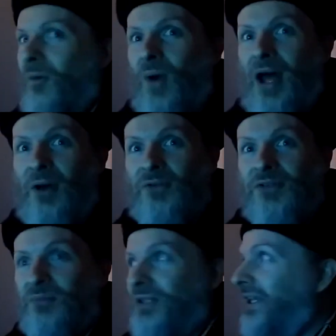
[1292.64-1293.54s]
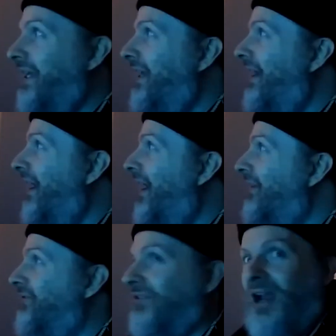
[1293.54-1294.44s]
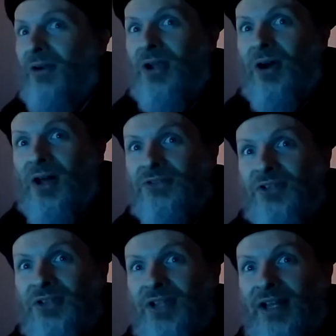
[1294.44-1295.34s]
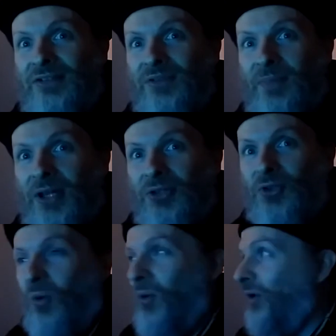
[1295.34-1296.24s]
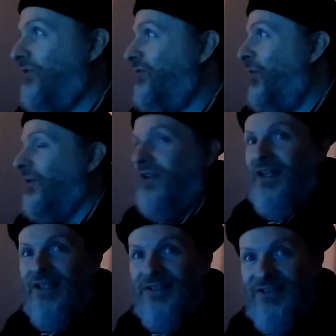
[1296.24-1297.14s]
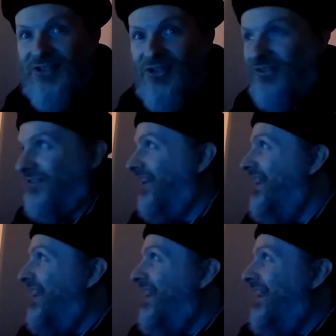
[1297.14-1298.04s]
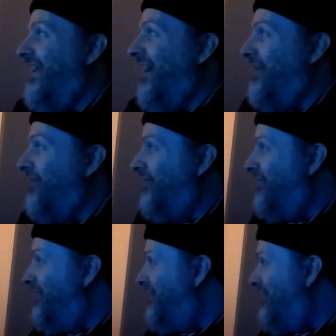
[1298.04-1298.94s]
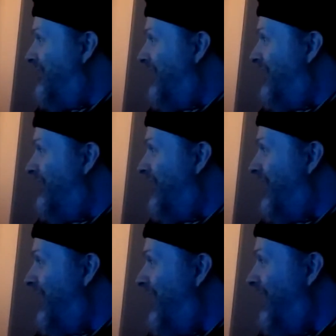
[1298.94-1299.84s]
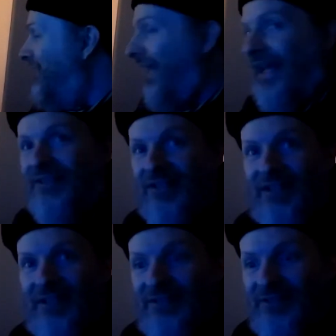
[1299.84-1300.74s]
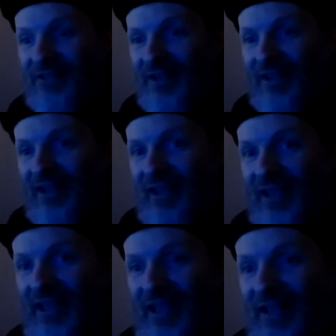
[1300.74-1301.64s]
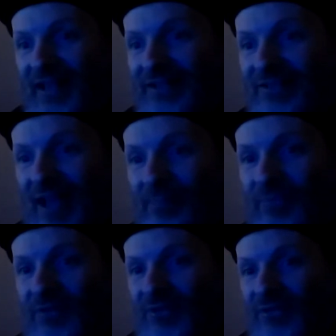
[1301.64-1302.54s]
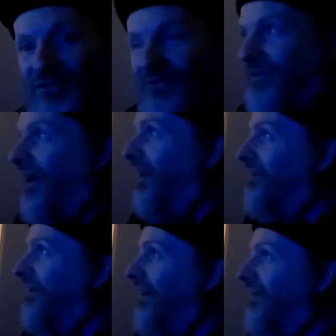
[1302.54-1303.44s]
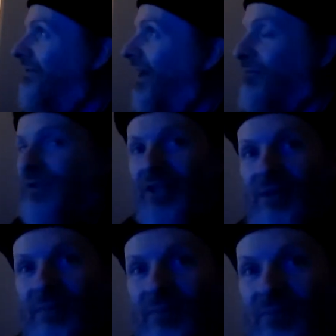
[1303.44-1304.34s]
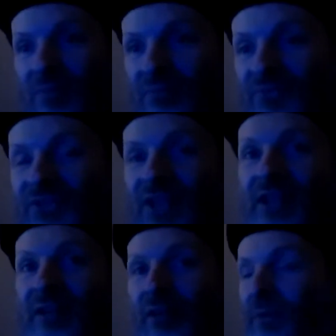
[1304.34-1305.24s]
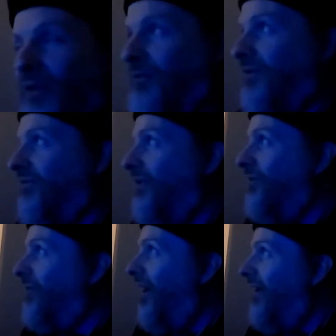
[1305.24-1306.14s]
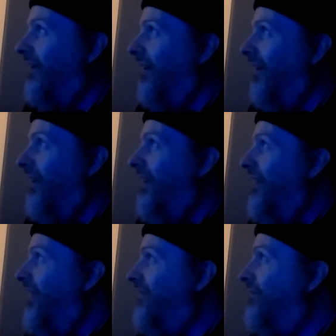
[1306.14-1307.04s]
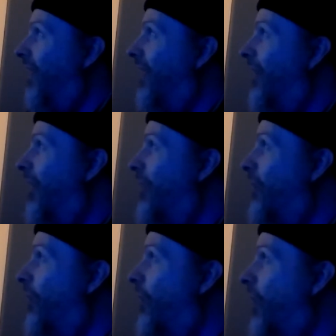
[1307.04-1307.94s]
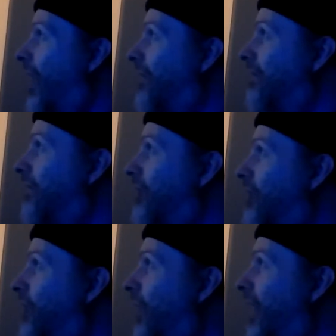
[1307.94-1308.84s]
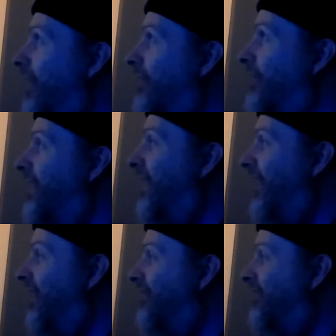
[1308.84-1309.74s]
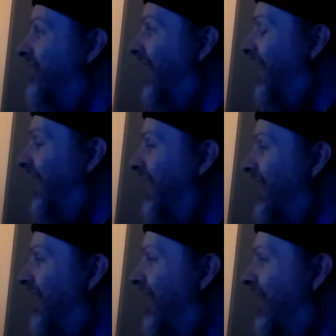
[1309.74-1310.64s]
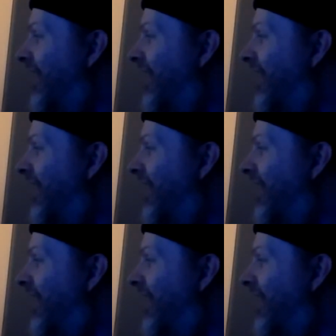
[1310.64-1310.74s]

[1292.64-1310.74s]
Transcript: Wow, some really uh, scary, haunting, kind of demented chords toward the end, and just, yeah, just kind of uh, landing in a depths not yet, not really seen throughout the rest of the track. Yeah, that's uh, Waterloo, uh, the youngest day.